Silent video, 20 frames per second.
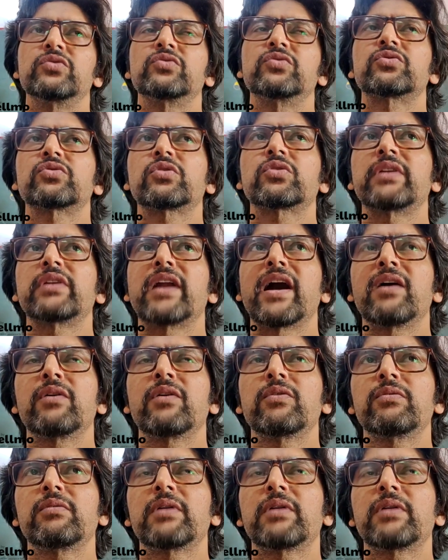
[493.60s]
So
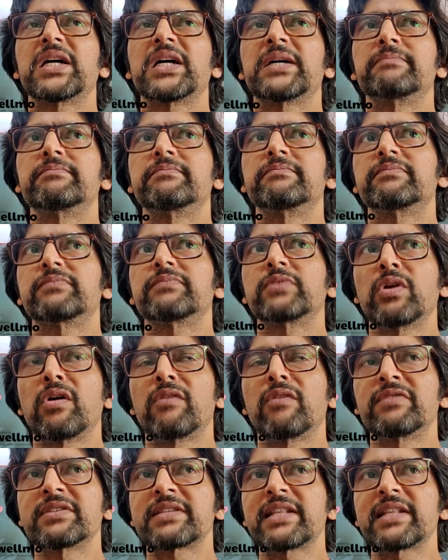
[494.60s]
now,
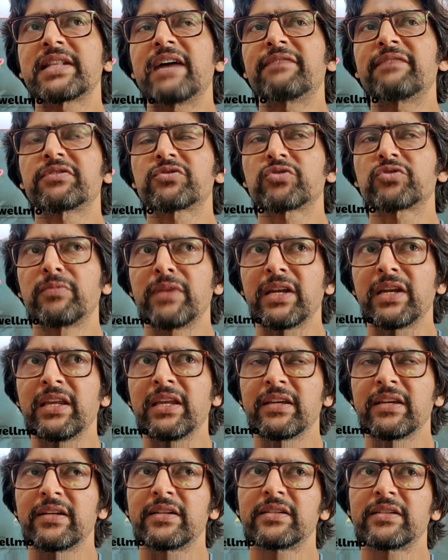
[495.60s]
obviously after so many
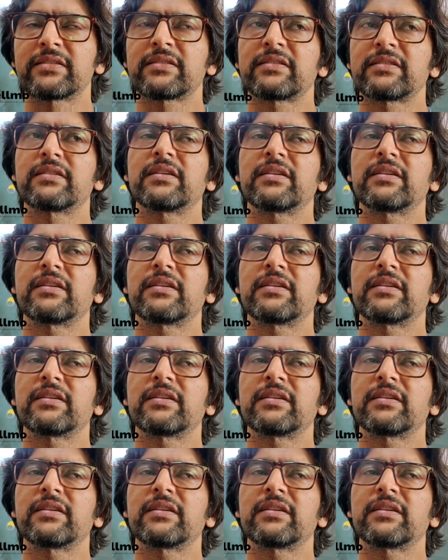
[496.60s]
years,